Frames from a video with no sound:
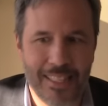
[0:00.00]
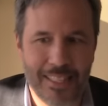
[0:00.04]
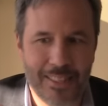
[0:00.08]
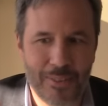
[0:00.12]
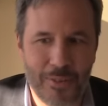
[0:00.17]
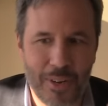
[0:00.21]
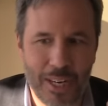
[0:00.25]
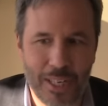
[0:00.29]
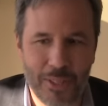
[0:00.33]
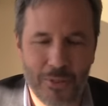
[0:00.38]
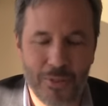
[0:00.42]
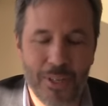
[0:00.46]

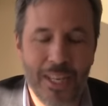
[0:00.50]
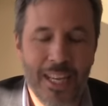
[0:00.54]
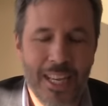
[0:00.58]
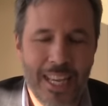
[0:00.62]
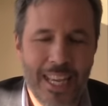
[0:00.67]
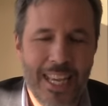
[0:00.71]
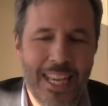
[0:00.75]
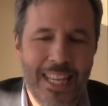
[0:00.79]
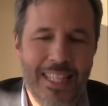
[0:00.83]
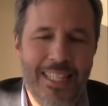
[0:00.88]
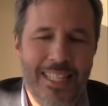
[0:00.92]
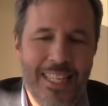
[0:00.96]
trying to
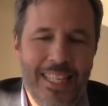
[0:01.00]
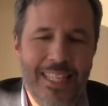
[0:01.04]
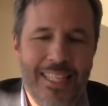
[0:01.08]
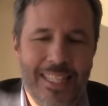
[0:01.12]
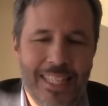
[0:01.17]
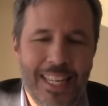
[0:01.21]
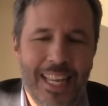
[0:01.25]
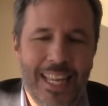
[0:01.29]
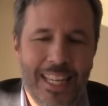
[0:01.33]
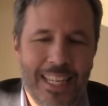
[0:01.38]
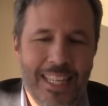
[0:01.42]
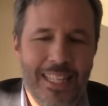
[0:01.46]
it's it's
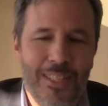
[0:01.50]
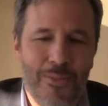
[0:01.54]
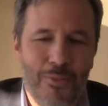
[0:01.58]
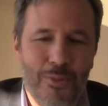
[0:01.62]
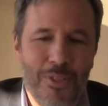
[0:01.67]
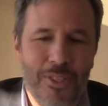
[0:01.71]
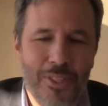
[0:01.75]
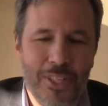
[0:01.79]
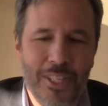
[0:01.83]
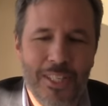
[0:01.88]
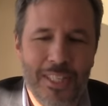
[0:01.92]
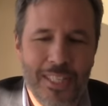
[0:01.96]
like it
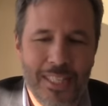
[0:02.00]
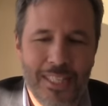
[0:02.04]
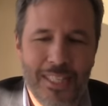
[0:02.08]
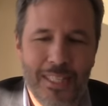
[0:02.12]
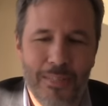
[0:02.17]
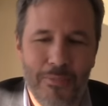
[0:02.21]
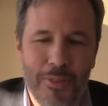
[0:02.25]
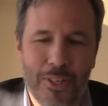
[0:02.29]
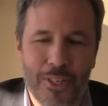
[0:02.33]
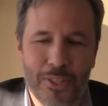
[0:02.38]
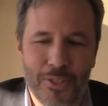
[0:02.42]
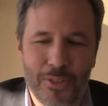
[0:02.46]
was not
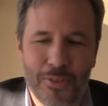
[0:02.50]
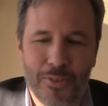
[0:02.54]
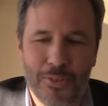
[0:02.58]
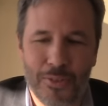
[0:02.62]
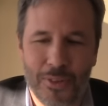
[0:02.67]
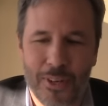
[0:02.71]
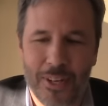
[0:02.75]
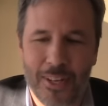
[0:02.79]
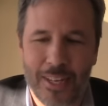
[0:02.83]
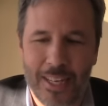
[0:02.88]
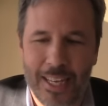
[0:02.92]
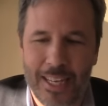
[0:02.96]
easy because uh,
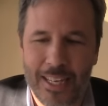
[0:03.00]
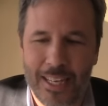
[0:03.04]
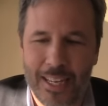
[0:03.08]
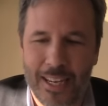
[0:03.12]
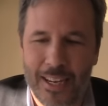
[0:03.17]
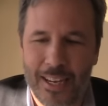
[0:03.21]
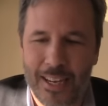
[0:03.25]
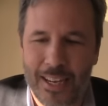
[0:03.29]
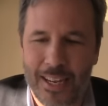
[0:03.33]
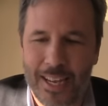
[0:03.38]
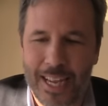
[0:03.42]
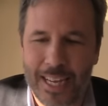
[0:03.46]
uh,
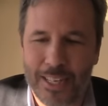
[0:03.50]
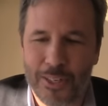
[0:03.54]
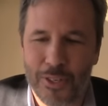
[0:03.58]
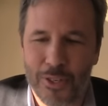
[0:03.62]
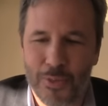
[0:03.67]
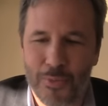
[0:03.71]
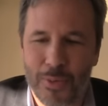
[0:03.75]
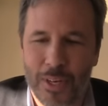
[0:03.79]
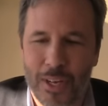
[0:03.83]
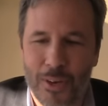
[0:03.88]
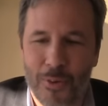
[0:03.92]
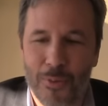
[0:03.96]
uh, actors
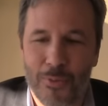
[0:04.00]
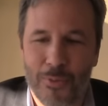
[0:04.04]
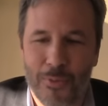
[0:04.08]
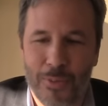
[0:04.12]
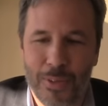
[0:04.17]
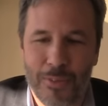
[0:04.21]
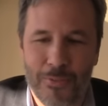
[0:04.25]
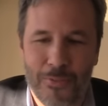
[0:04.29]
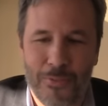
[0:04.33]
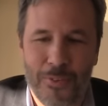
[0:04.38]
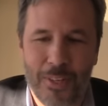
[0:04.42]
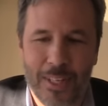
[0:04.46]
will
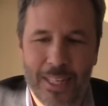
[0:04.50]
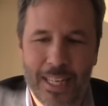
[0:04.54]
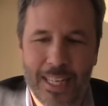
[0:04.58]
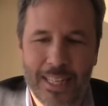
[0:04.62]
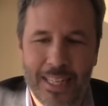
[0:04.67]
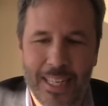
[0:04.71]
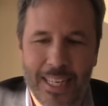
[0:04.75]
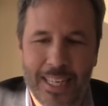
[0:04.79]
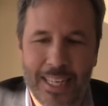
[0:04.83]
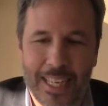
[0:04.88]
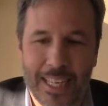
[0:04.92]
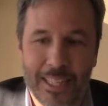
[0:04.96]
always feel that
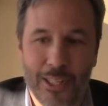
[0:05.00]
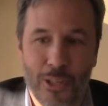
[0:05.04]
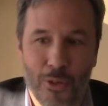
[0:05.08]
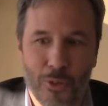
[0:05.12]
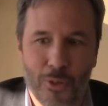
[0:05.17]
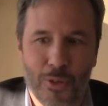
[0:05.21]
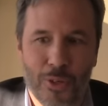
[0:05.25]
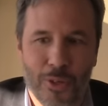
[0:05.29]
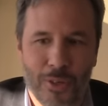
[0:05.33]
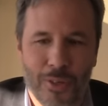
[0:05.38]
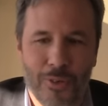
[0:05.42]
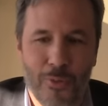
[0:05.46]
they can
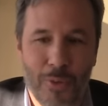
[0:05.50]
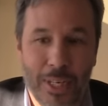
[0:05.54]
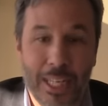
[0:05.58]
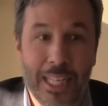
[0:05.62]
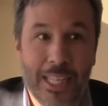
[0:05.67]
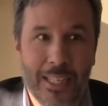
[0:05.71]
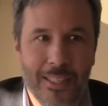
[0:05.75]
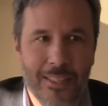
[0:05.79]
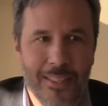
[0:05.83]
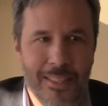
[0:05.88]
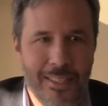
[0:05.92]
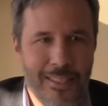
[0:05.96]
look
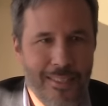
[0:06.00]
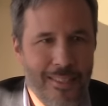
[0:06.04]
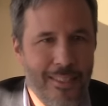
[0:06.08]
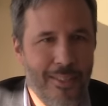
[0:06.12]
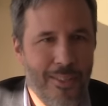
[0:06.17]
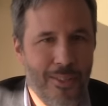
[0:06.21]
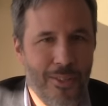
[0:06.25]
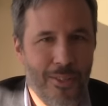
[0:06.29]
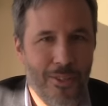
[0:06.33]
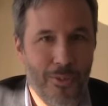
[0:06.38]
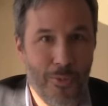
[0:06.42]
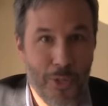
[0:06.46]
ridiculous
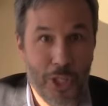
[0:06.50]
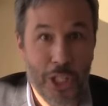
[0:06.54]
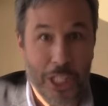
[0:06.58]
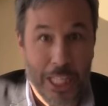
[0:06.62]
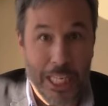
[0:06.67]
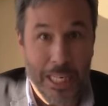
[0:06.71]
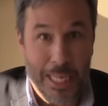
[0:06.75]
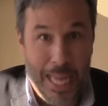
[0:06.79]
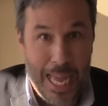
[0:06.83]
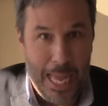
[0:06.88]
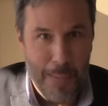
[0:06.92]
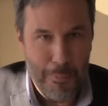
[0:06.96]
which
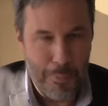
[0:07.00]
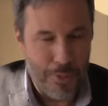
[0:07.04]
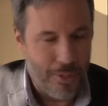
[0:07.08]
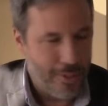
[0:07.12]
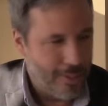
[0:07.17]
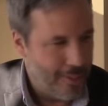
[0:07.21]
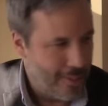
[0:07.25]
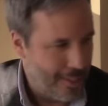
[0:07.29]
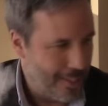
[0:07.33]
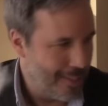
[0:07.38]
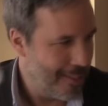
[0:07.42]
can happen